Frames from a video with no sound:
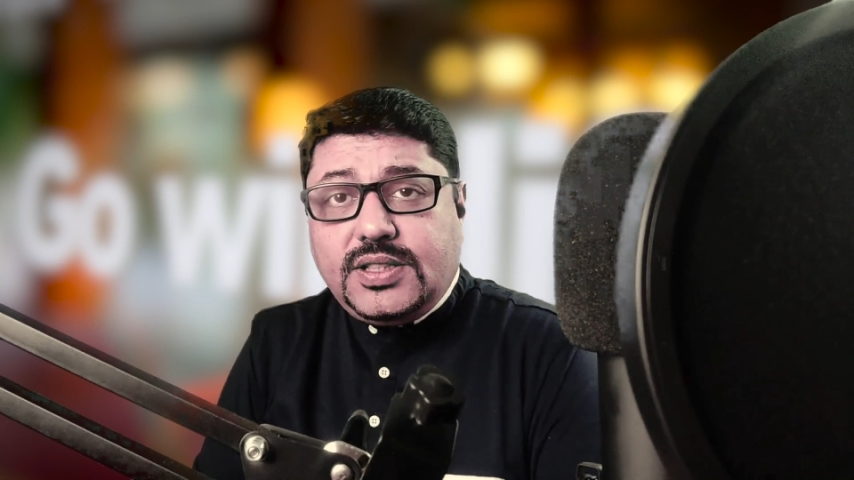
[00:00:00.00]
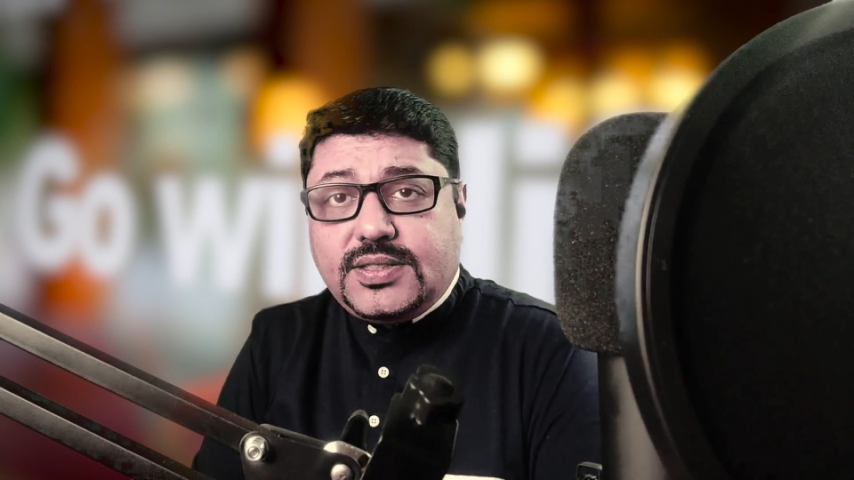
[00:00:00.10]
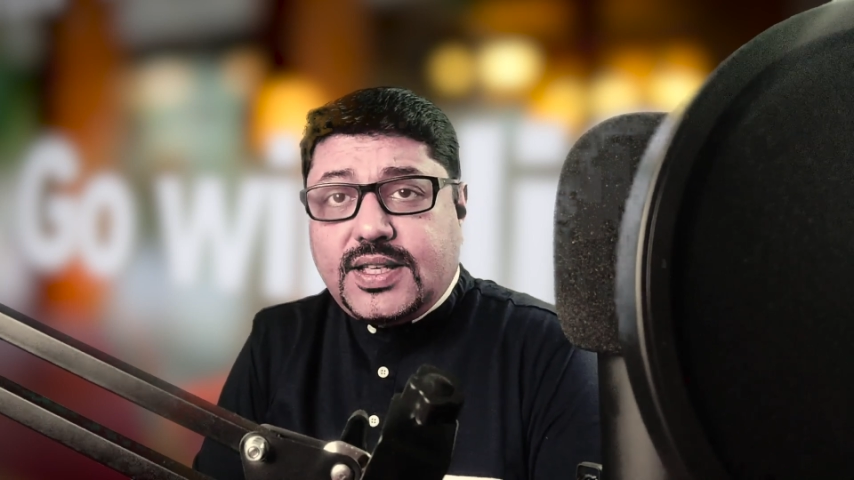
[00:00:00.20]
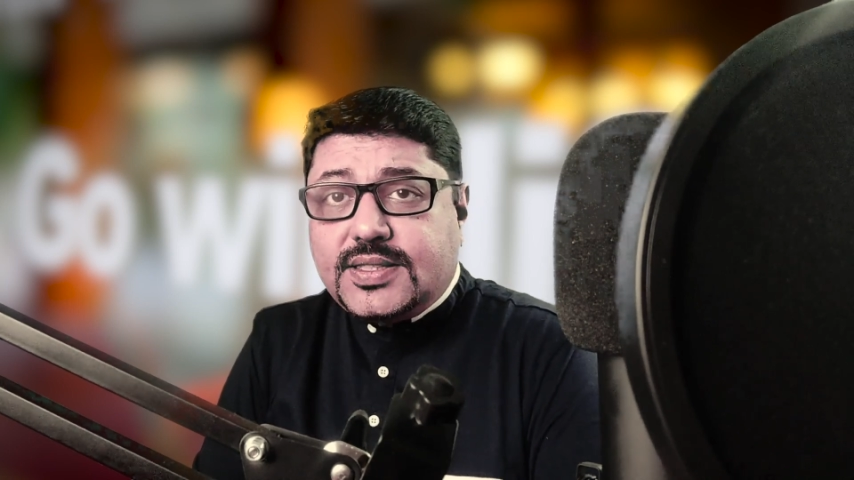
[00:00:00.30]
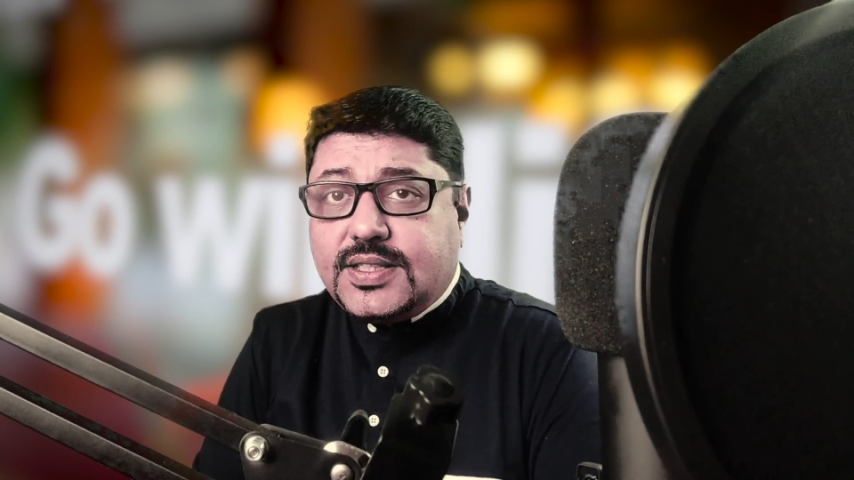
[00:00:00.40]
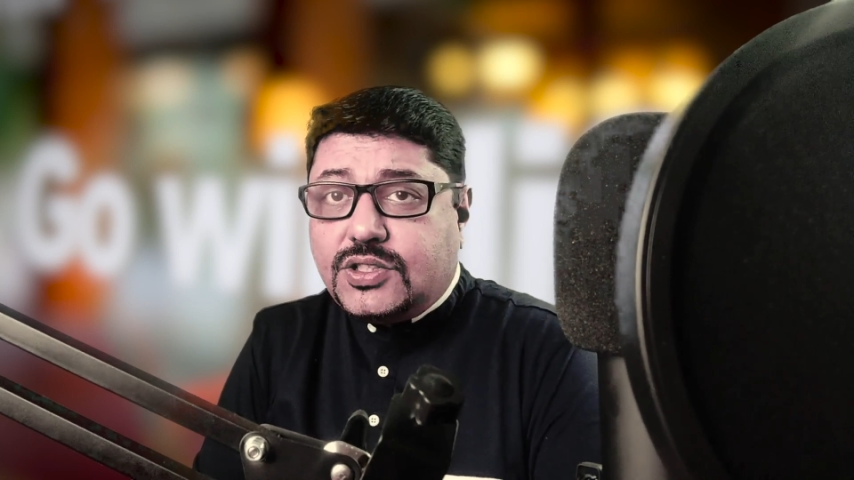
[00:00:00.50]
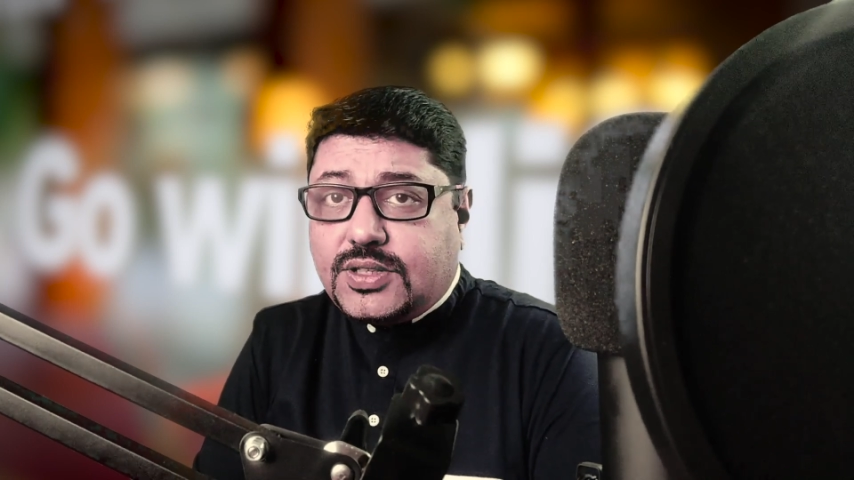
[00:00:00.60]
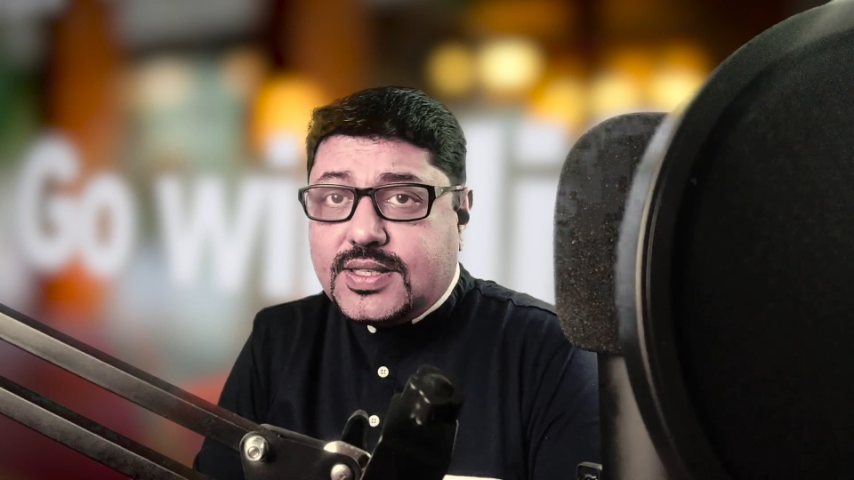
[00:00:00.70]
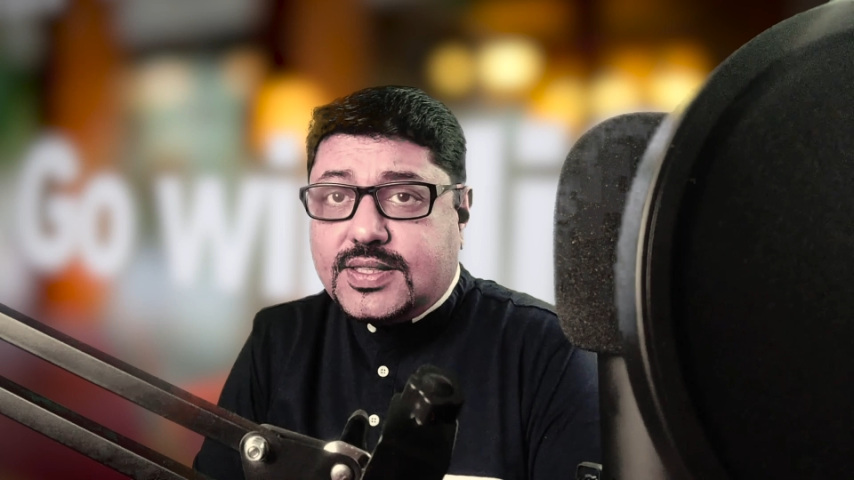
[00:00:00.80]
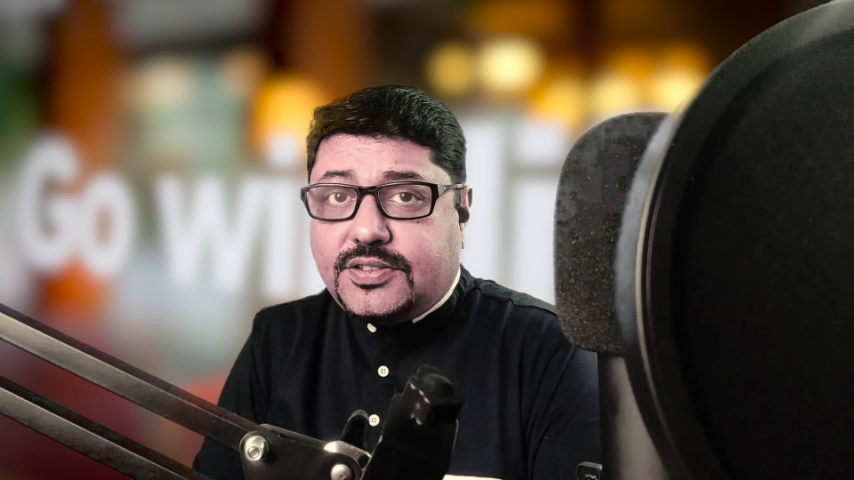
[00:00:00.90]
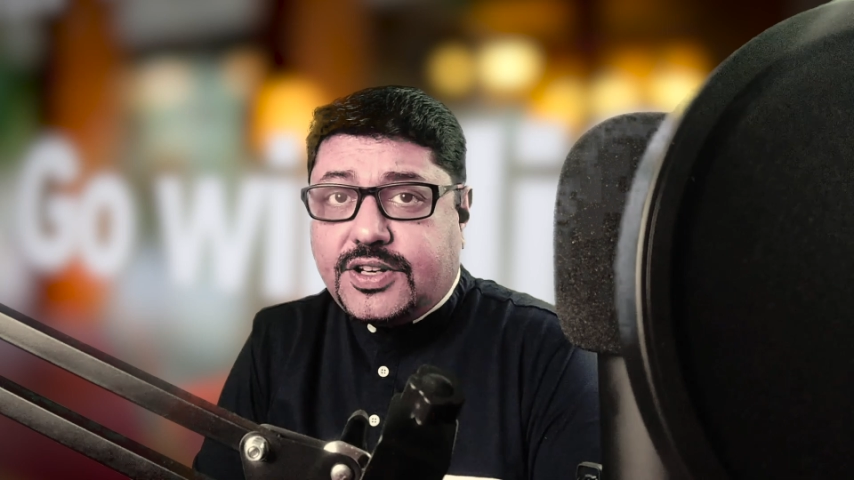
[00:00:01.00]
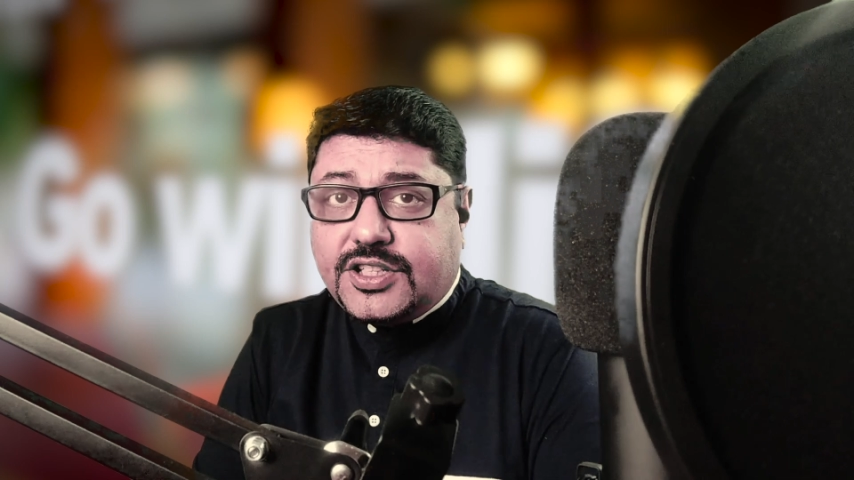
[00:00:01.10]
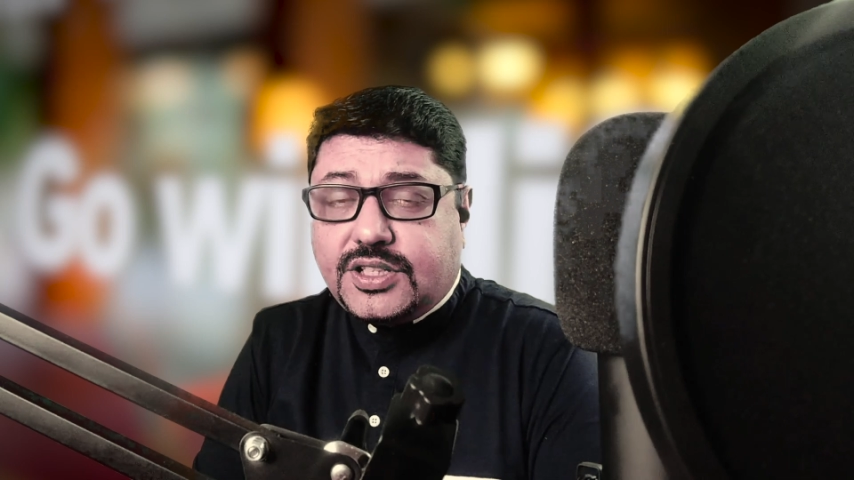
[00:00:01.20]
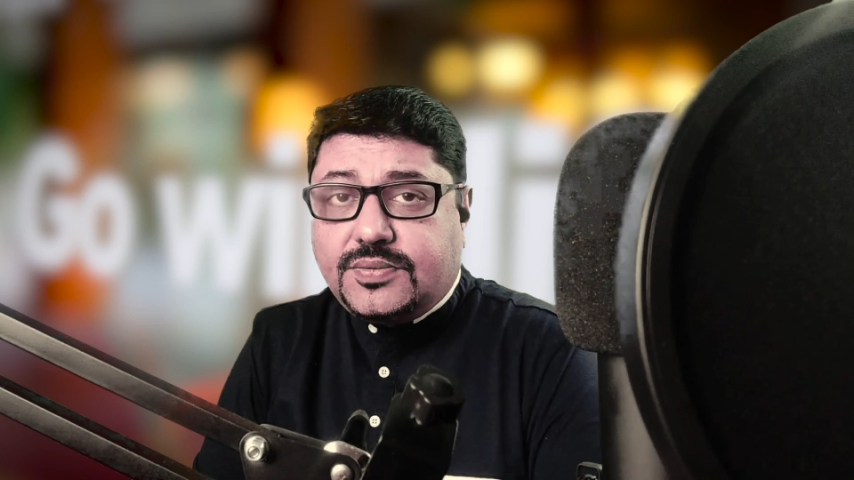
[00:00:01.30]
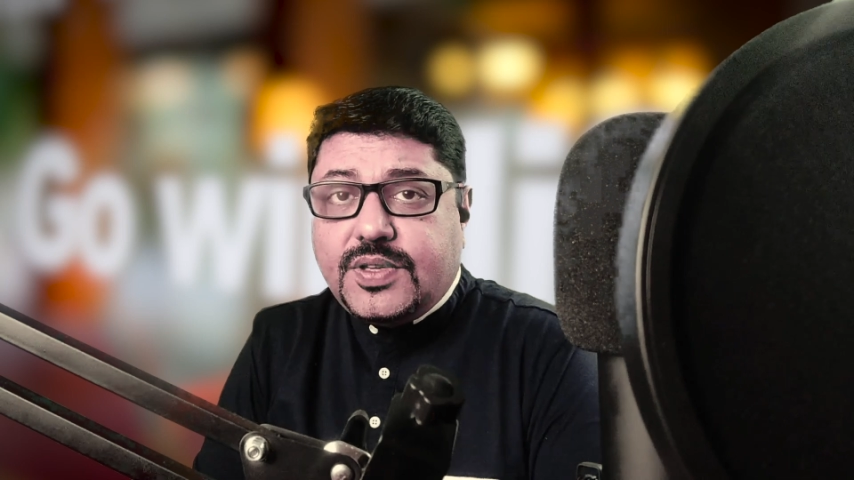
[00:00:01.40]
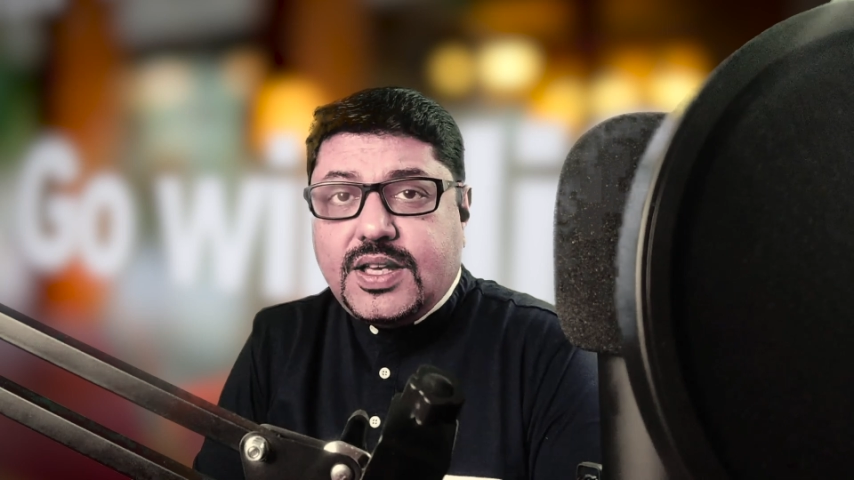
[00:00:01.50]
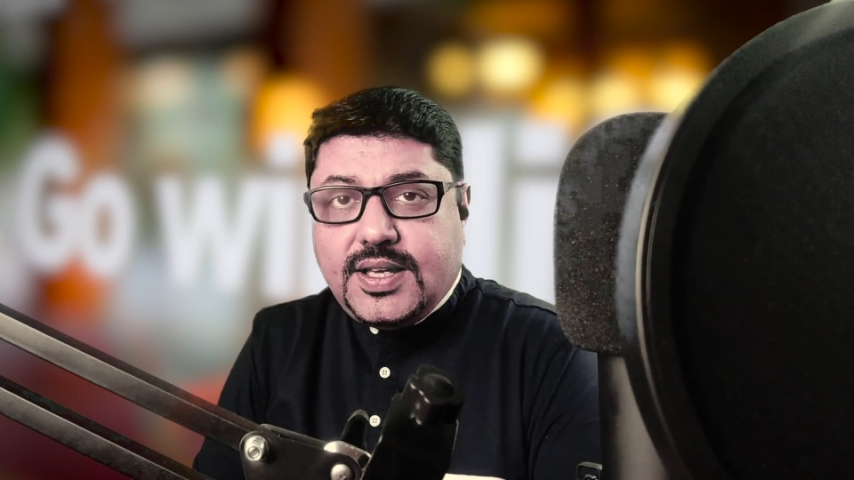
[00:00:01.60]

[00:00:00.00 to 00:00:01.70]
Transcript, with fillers: these things into consideration.